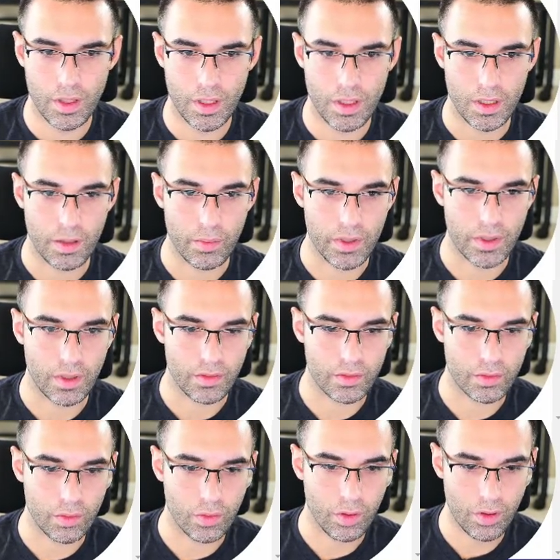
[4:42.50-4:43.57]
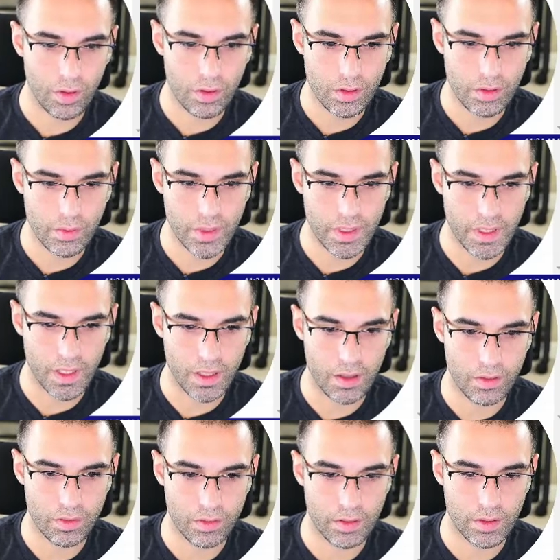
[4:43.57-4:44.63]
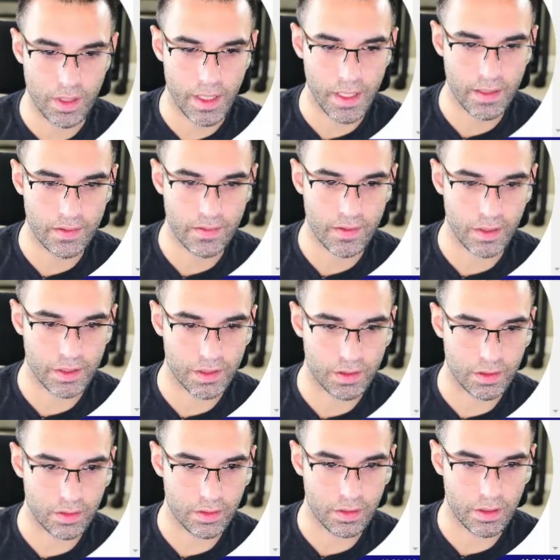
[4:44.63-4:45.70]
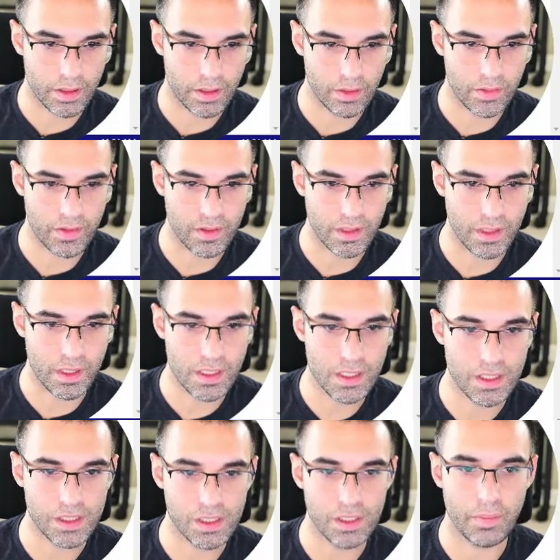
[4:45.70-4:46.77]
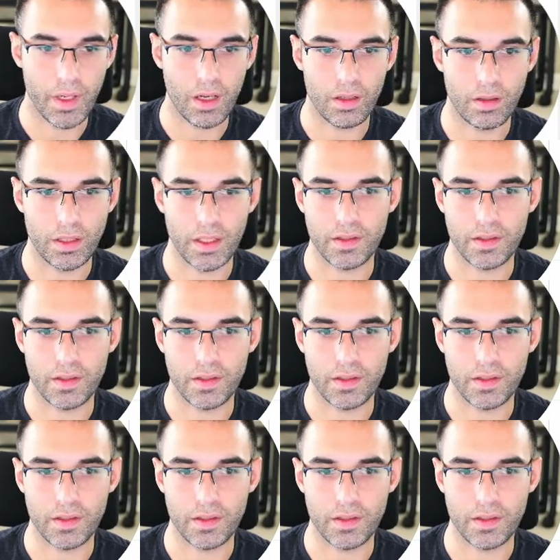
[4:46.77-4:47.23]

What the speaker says: And we're going to scroll all the way down, add section, and you see e.g. Parallax